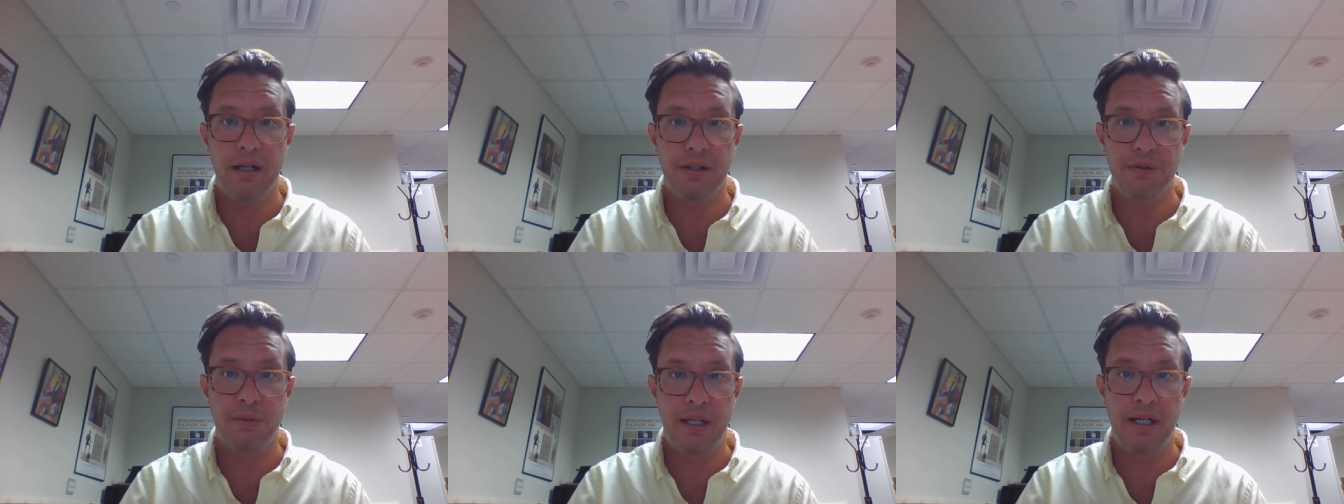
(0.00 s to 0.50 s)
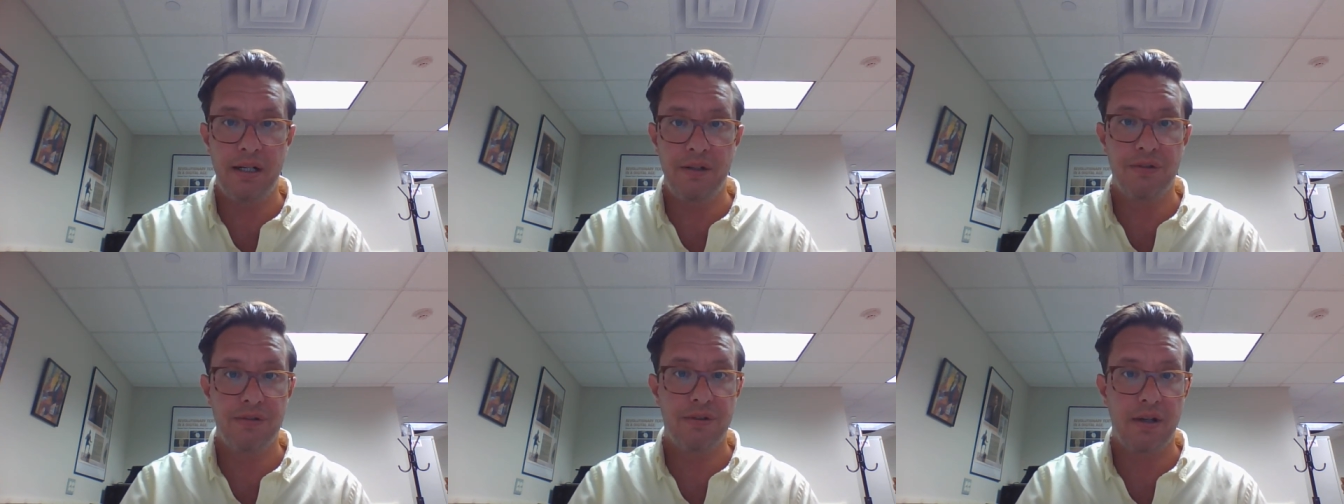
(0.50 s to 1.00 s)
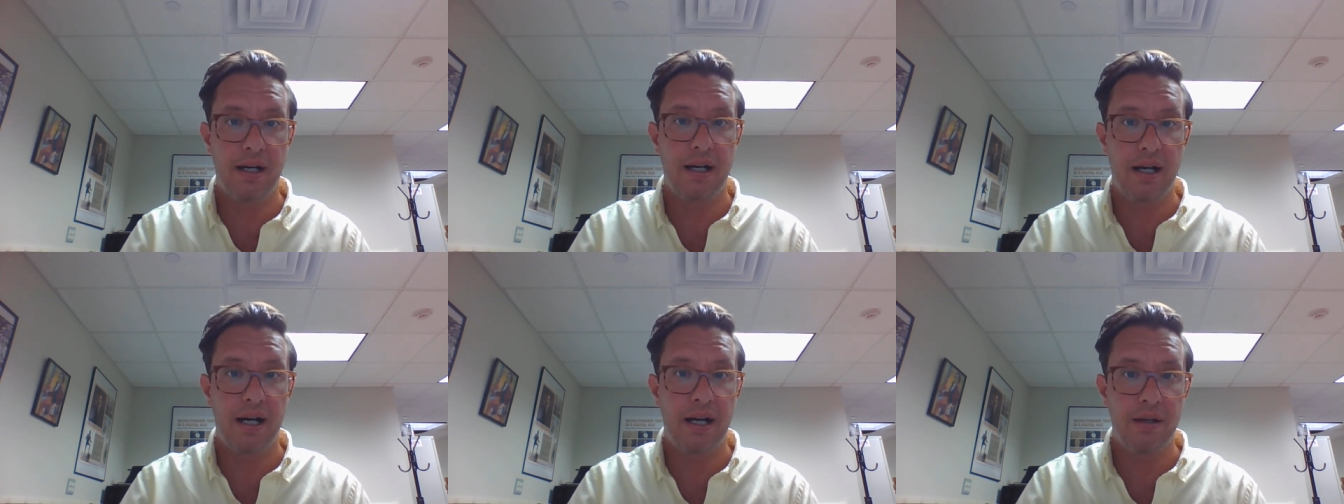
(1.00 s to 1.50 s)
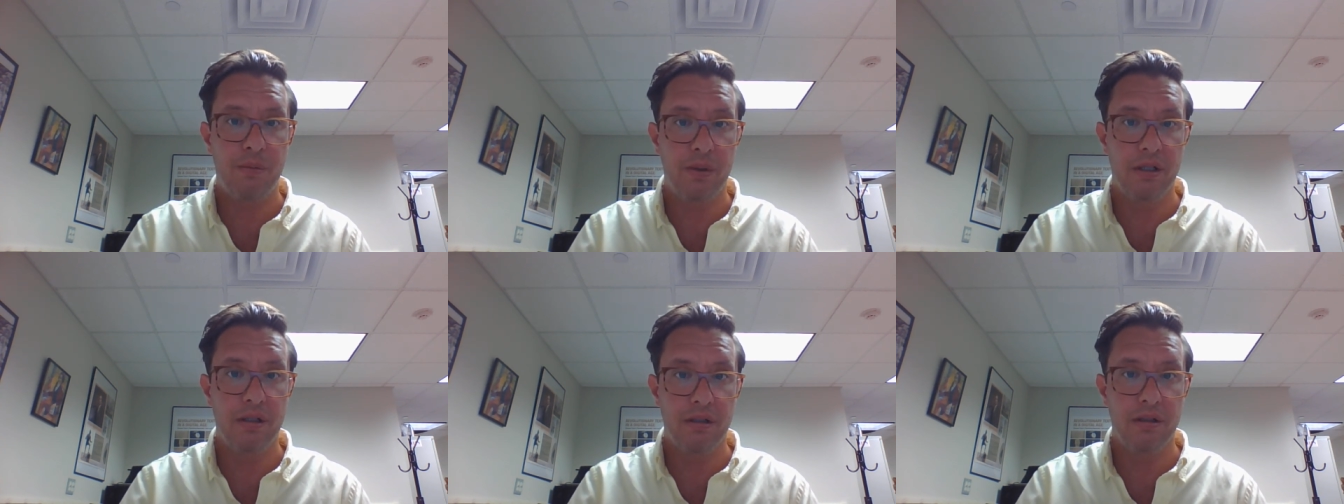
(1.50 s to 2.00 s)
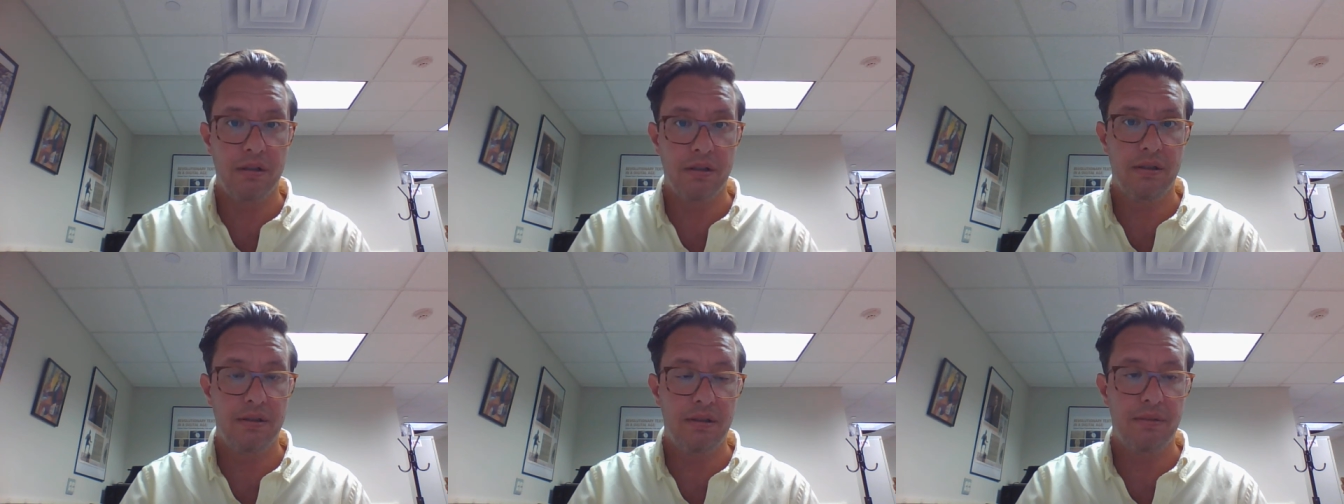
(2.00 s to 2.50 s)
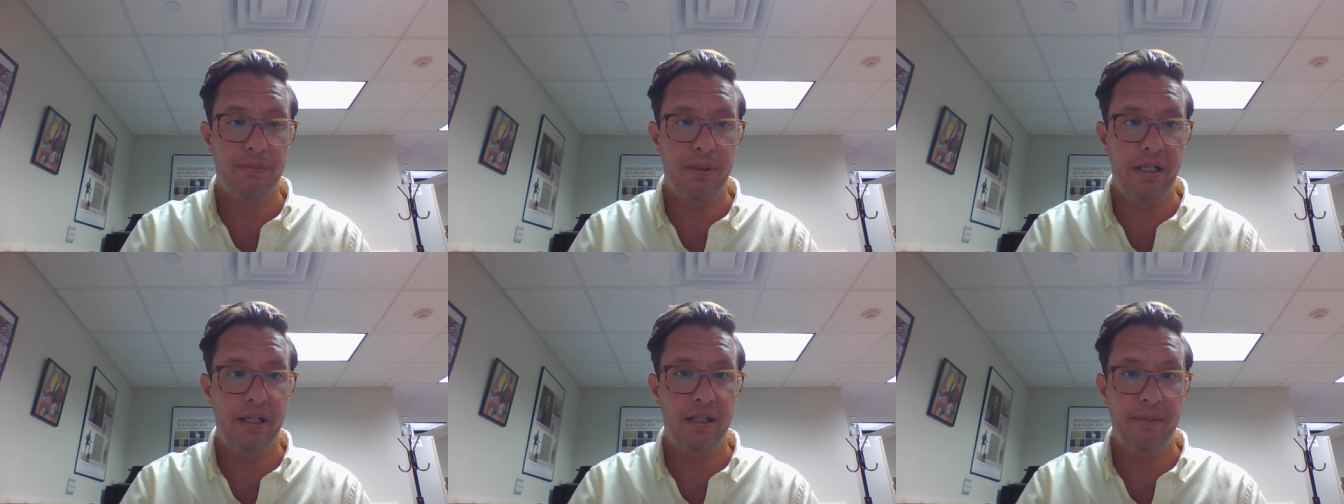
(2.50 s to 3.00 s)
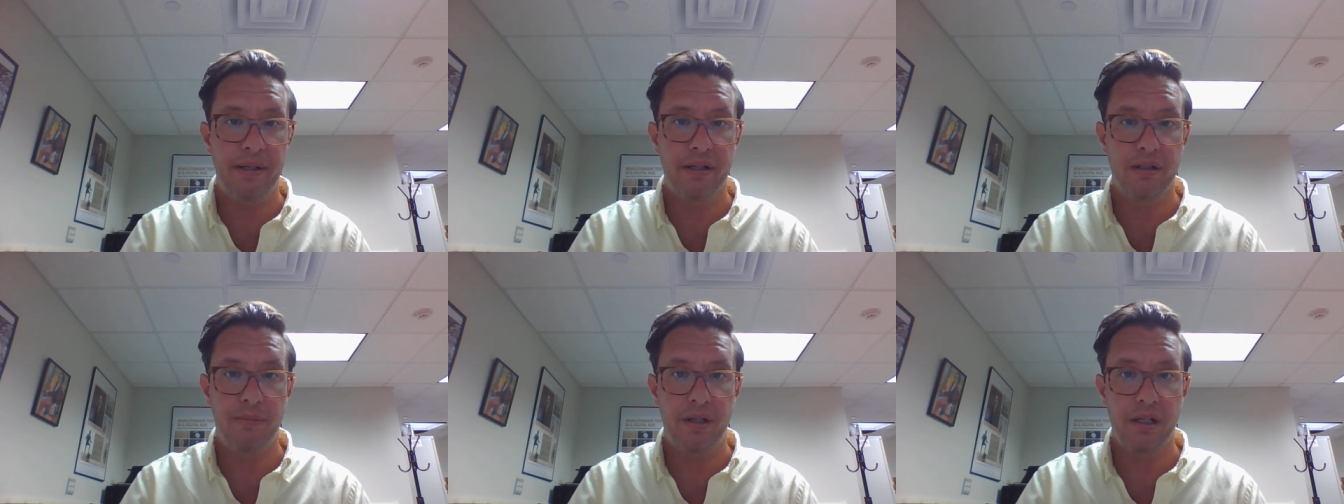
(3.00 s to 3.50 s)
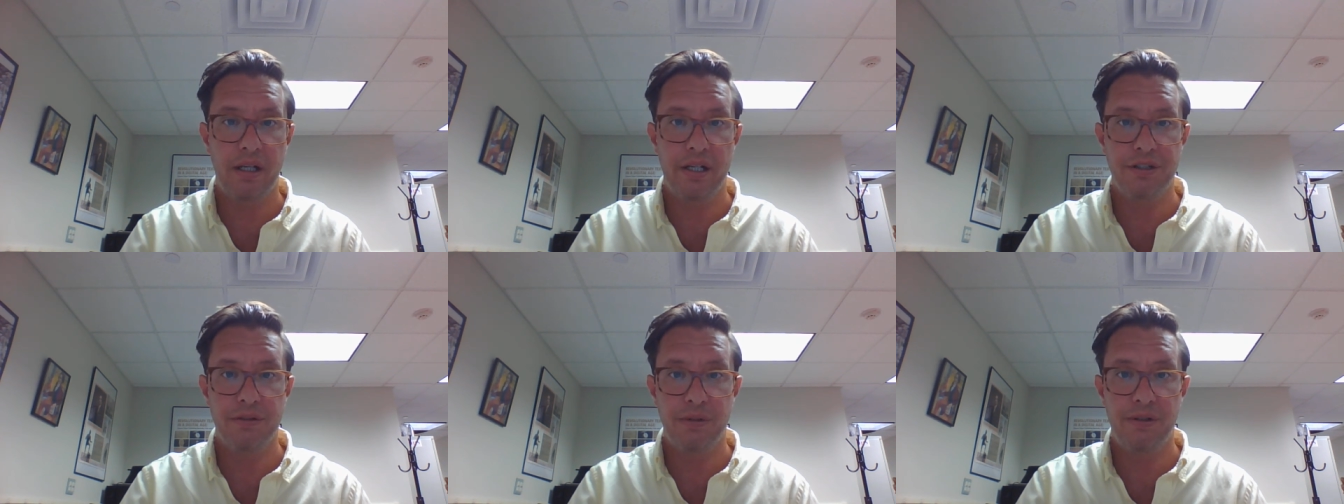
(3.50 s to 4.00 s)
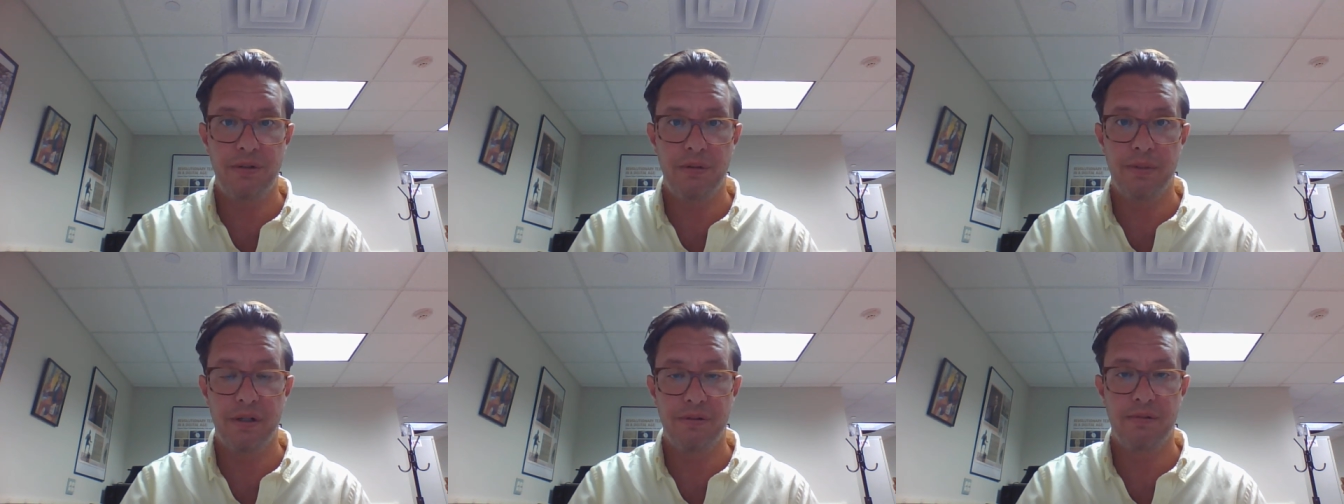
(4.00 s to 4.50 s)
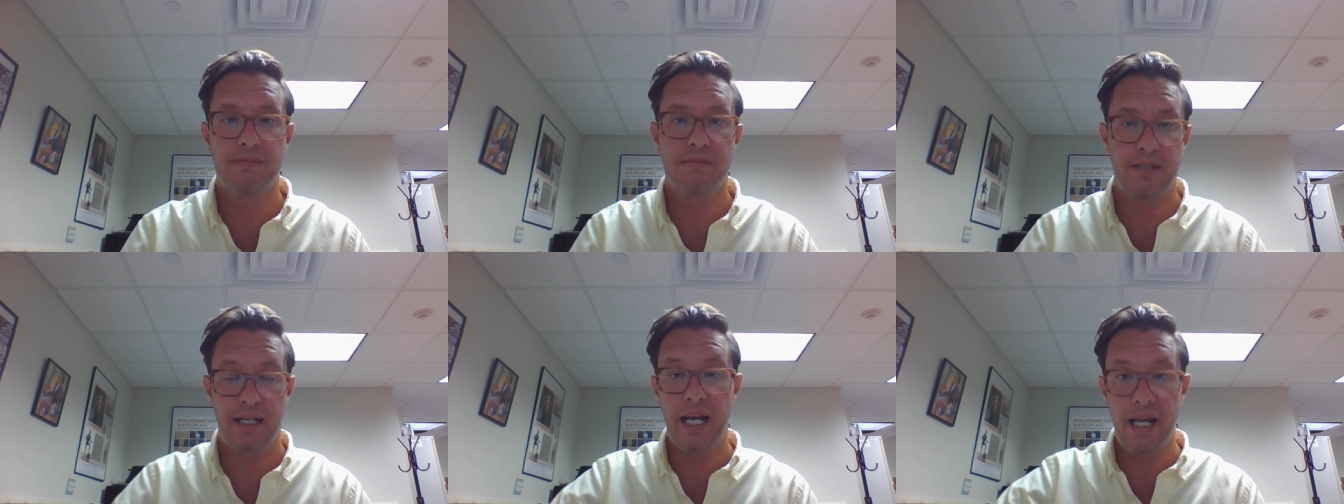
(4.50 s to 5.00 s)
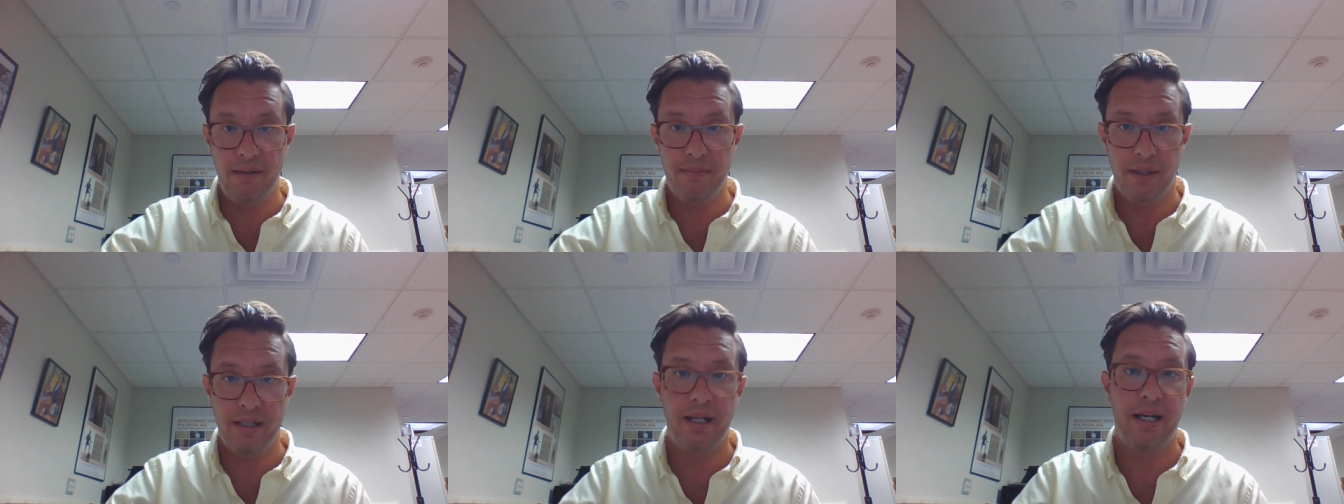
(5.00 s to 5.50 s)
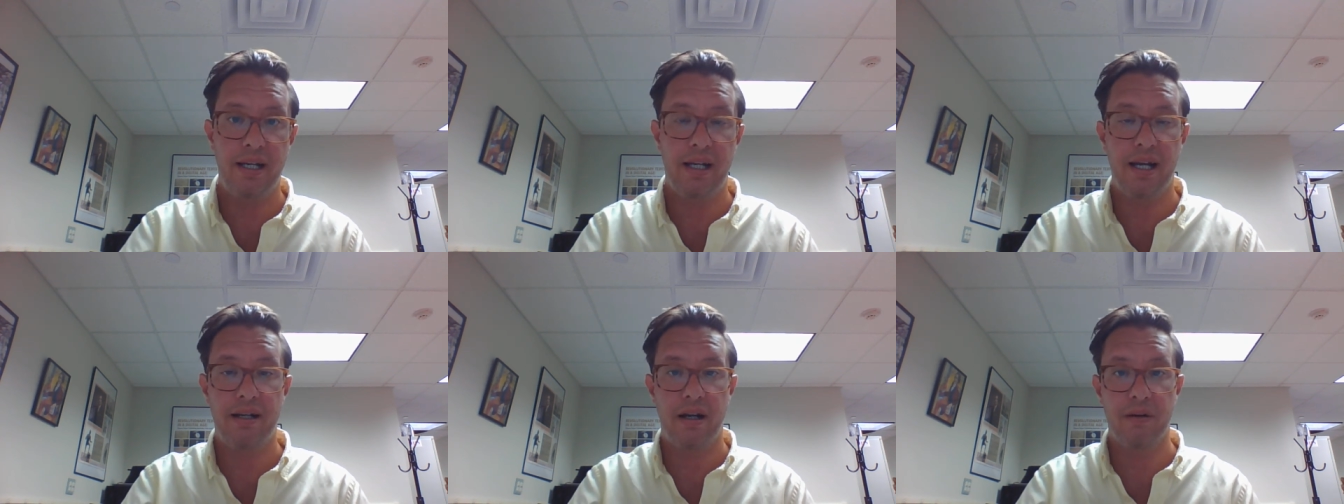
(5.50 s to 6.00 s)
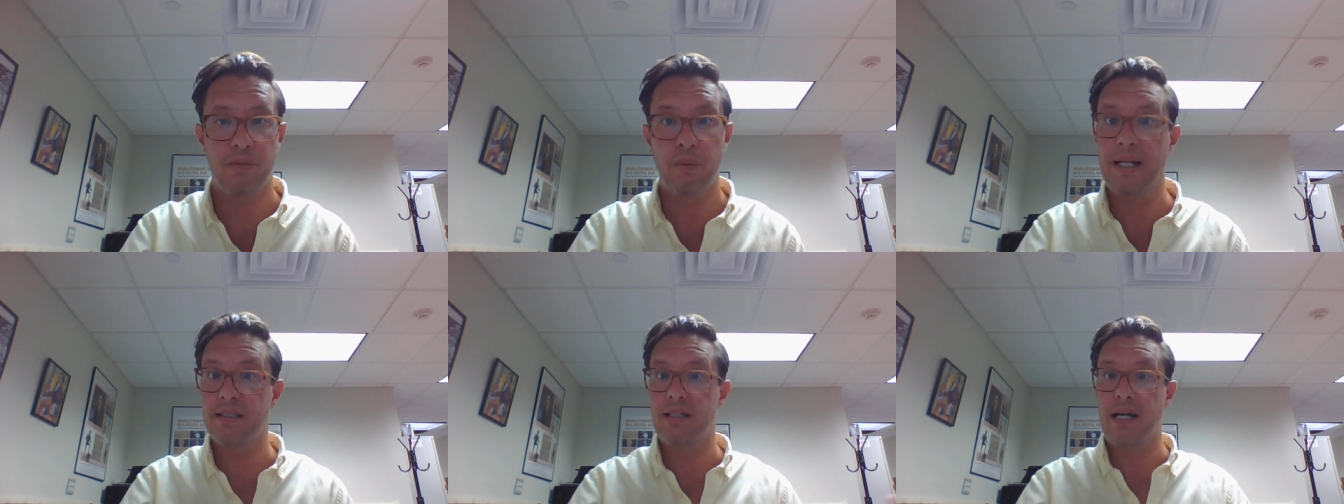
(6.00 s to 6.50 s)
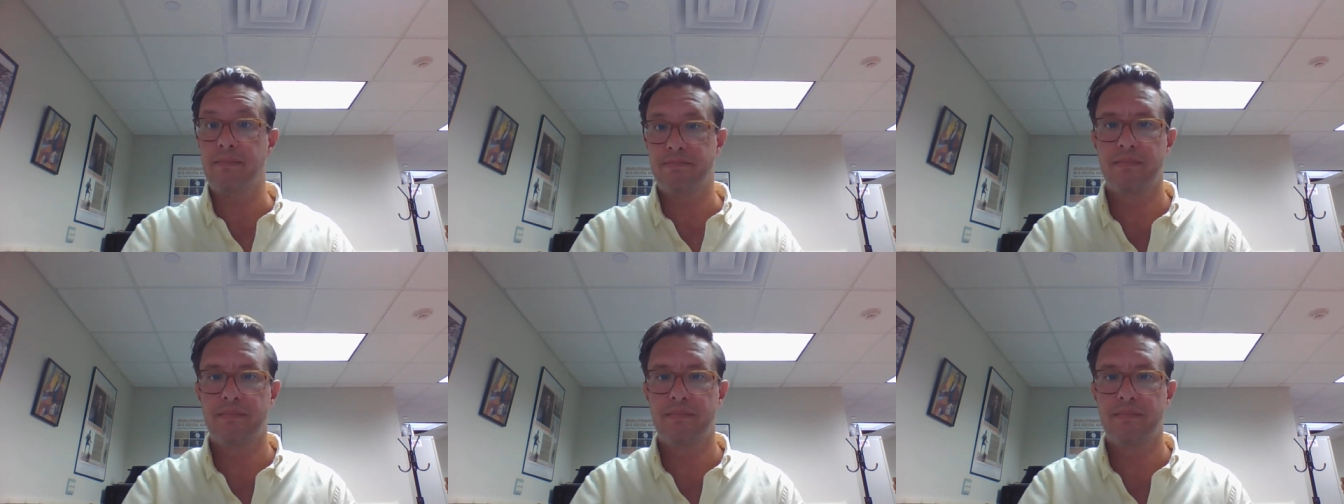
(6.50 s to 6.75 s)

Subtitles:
Otherwise, I will be in email communication with you both today, Monday, and on Wednesday.